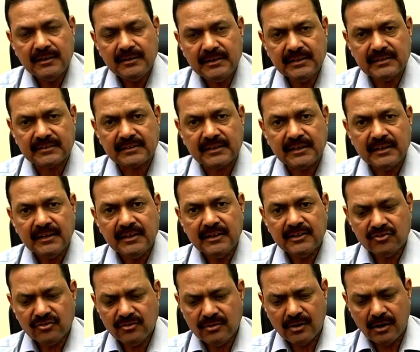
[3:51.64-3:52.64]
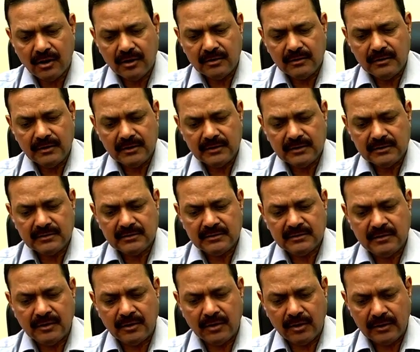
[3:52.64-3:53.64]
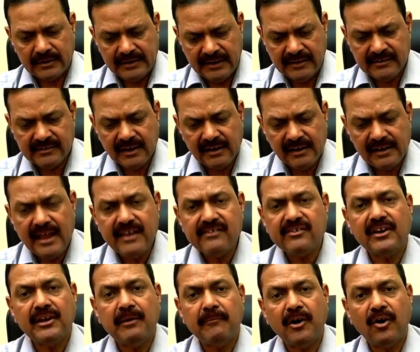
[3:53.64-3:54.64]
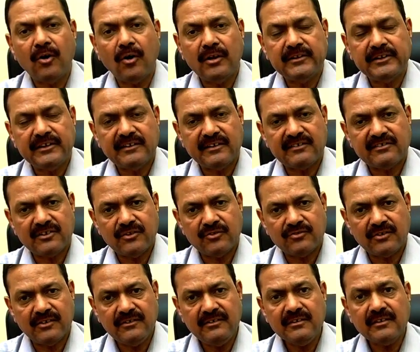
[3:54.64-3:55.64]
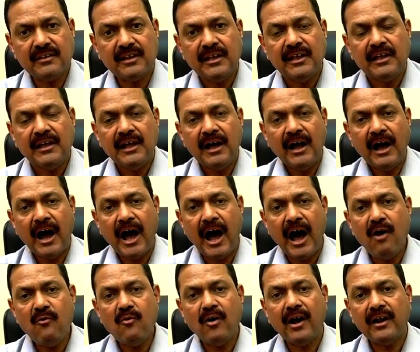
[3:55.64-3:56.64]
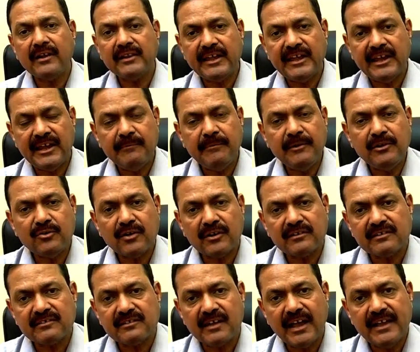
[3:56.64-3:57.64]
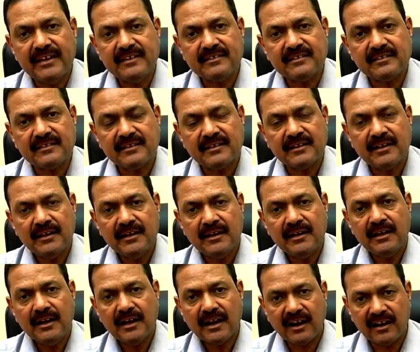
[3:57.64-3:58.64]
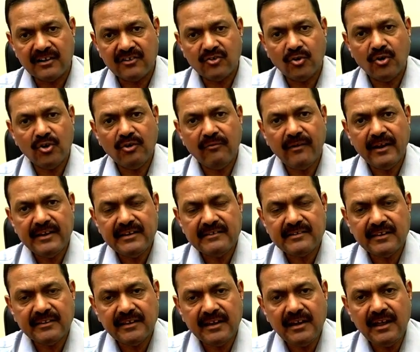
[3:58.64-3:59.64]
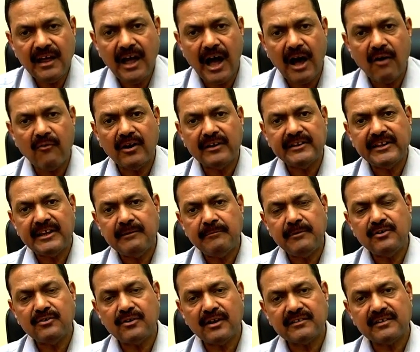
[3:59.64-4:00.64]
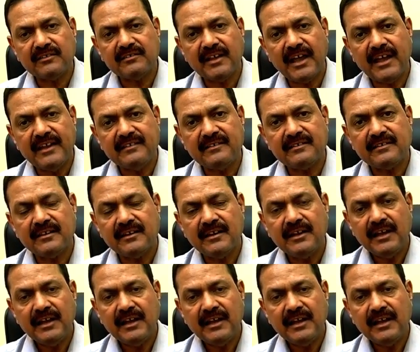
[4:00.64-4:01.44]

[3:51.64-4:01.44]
Yes. So interrelation among all these institutions, how are they able to exercise control over each other? How are they able to exercise